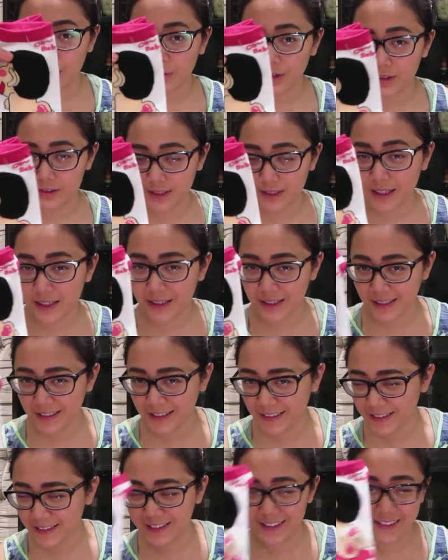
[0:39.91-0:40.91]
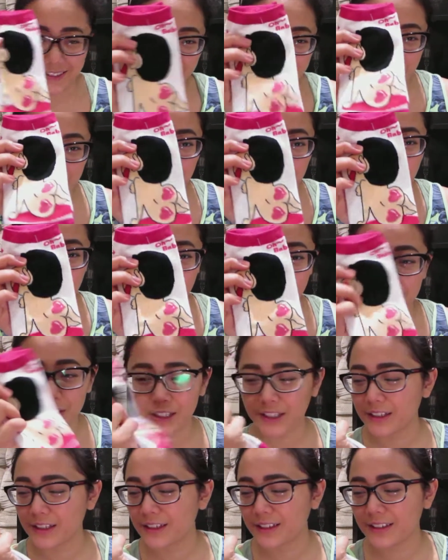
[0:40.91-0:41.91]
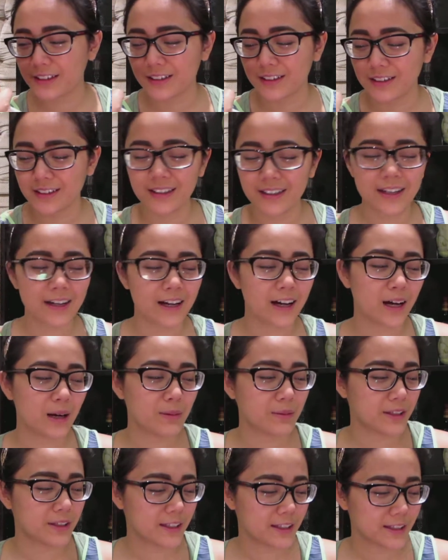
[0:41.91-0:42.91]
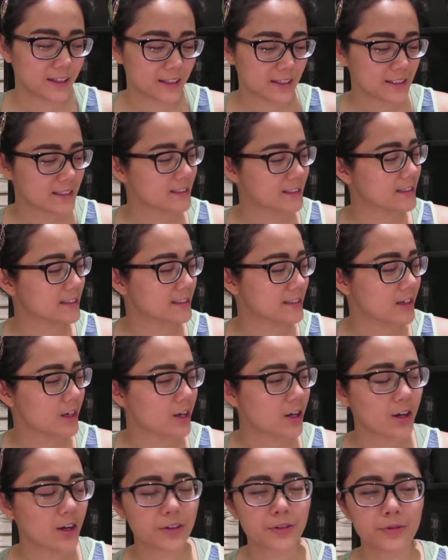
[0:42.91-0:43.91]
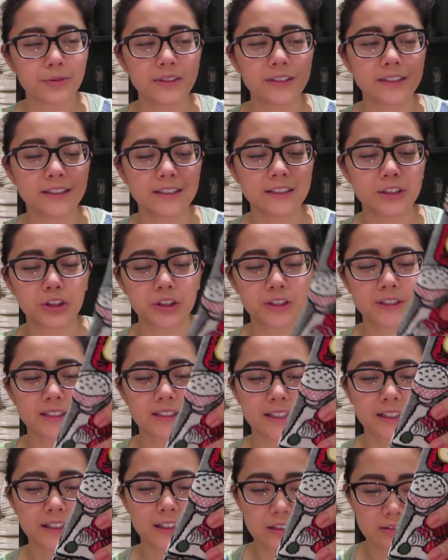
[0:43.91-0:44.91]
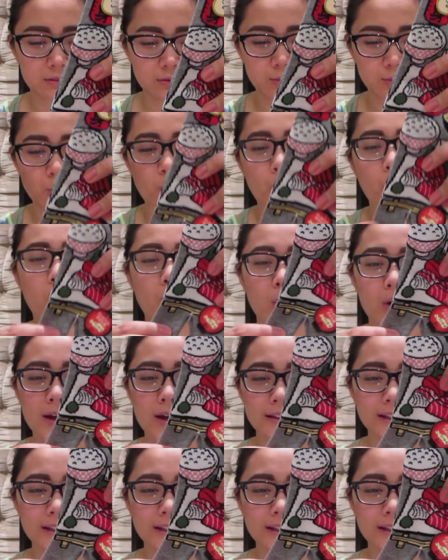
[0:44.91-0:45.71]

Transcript: wear. Just too funny. And then this other one is just like I